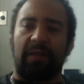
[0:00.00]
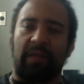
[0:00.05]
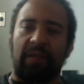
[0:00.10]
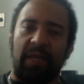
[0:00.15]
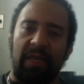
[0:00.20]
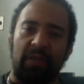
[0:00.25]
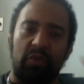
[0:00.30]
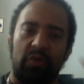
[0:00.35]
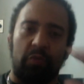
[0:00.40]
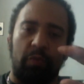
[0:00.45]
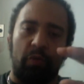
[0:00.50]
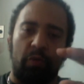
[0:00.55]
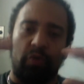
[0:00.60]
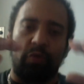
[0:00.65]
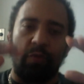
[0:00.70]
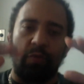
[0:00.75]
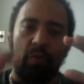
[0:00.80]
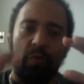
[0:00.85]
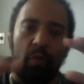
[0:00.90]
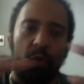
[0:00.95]
things
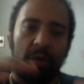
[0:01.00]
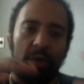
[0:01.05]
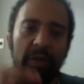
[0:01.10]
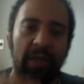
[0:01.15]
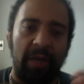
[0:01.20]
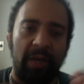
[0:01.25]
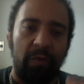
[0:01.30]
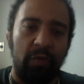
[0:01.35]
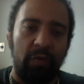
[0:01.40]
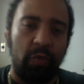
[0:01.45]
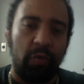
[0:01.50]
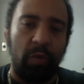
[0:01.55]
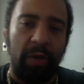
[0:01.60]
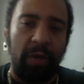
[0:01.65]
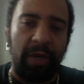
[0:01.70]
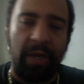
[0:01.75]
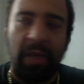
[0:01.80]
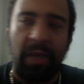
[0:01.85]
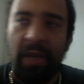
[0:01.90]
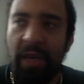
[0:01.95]
supposed to be worked that was
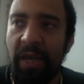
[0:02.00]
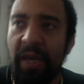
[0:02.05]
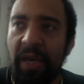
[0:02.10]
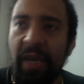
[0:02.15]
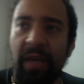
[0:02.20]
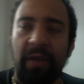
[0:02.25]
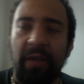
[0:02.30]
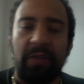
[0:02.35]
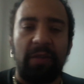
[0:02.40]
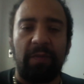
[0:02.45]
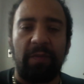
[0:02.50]
way, and then mm-hmm.